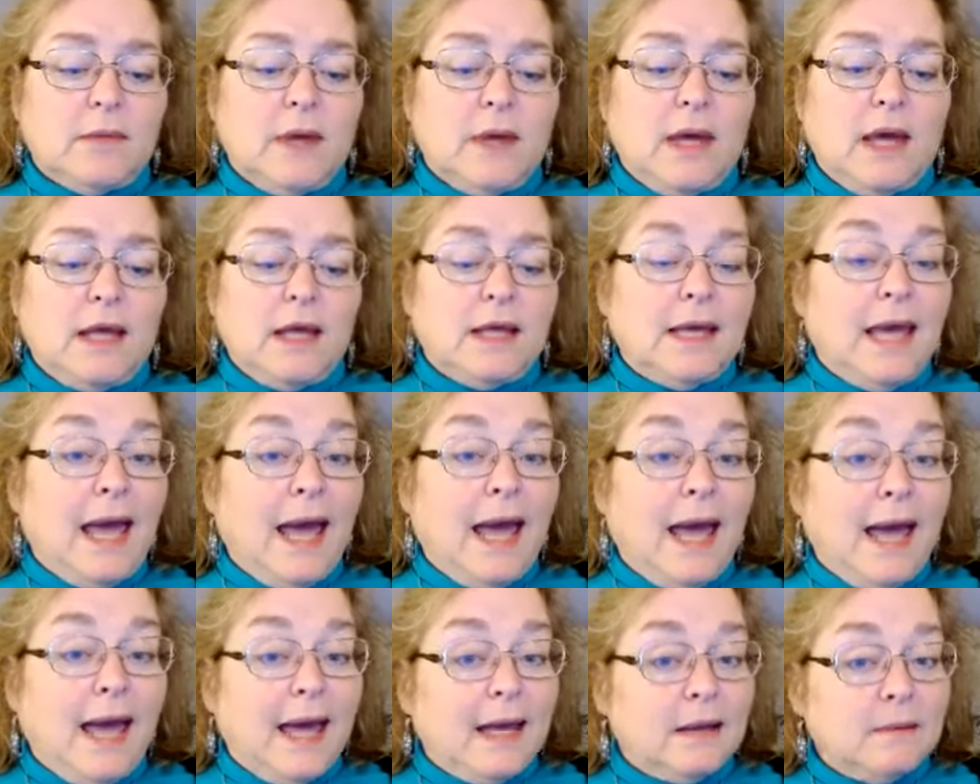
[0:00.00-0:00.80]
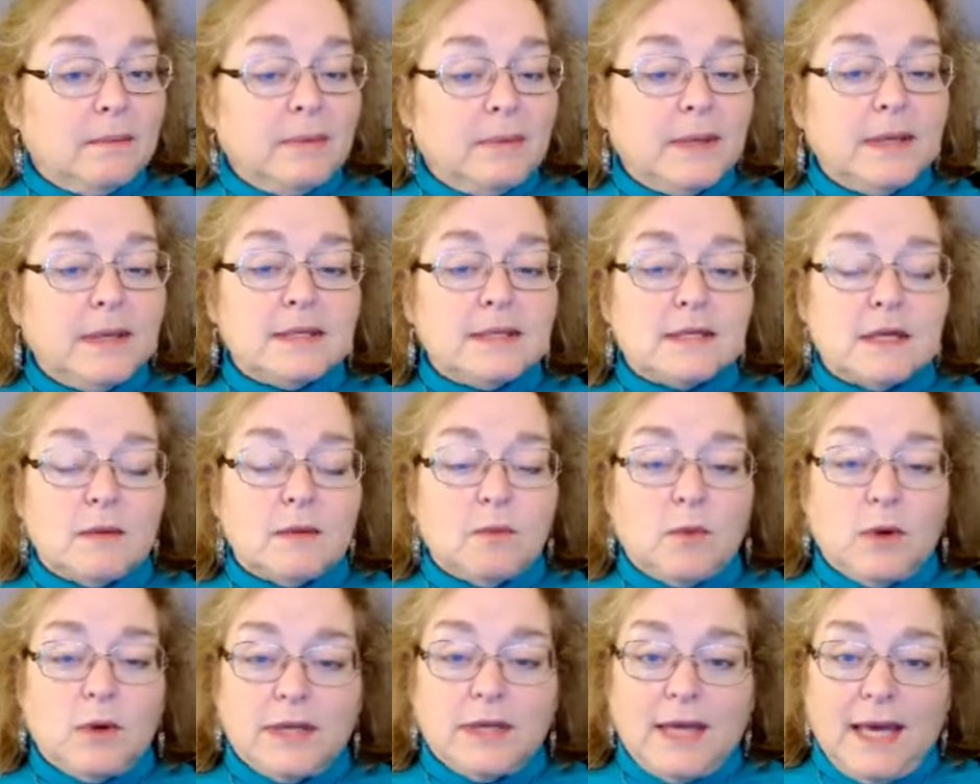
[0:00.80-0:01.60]
It can be
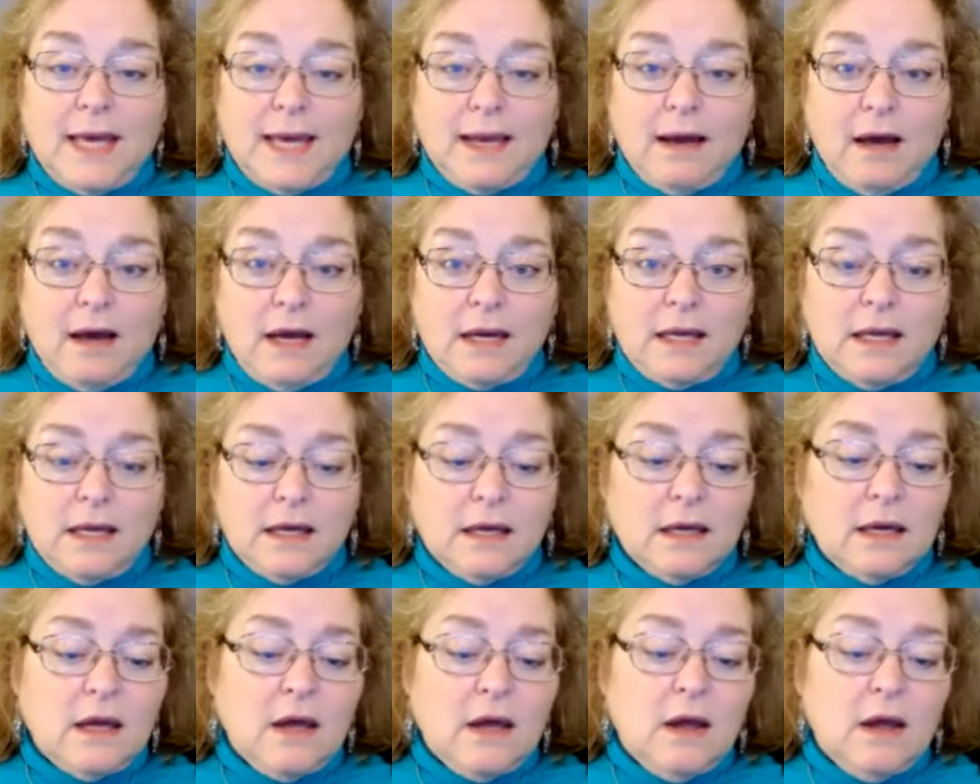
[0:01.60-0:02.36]
somewhat chaotic.